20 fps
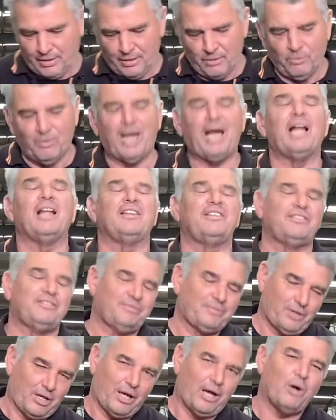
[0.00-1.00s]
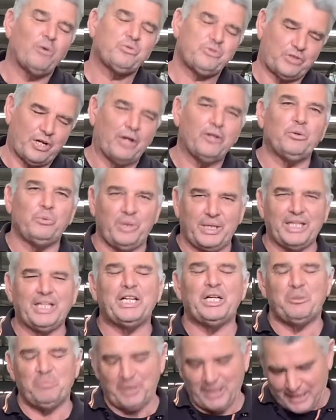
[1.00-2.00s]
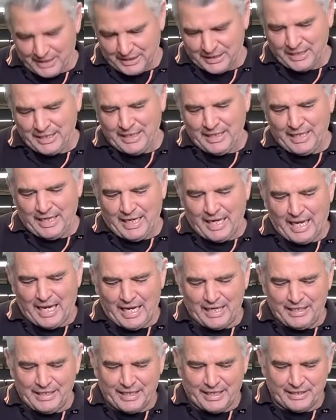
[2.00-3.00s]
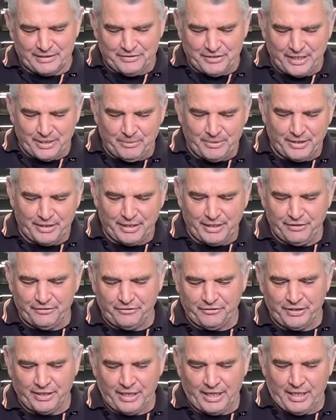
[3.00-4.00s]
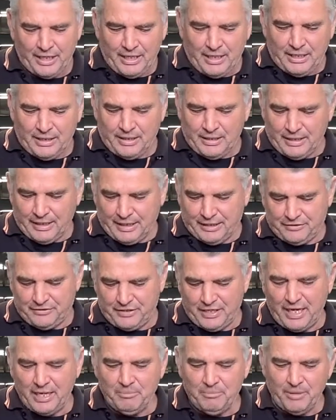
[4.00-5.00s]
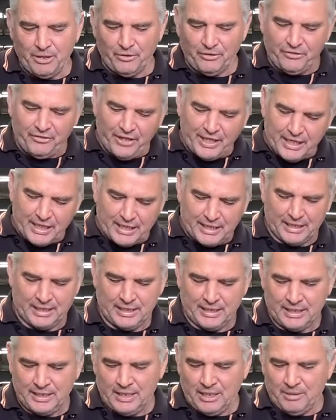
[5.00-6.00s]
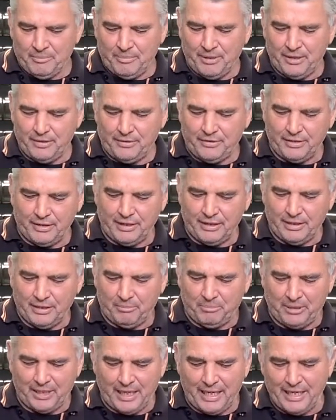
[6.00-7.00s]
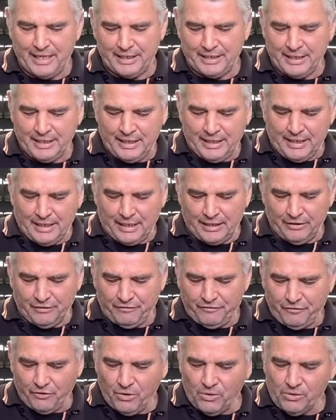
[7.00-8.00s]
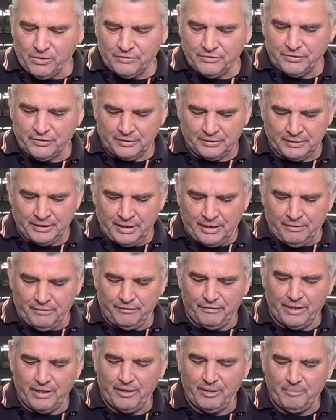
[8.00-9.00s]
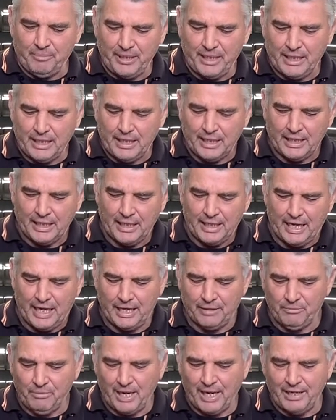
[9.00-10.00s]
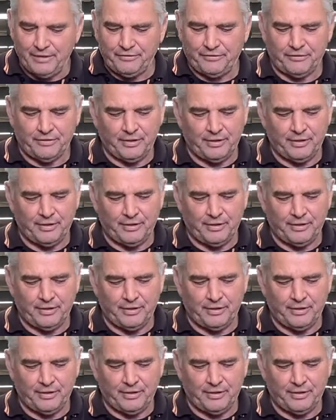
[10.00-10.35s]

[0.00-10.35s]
Well, I'll show the wheel in a minute. You can see with this, it's 10mm thick, both in the plate and the forks. Very big head race.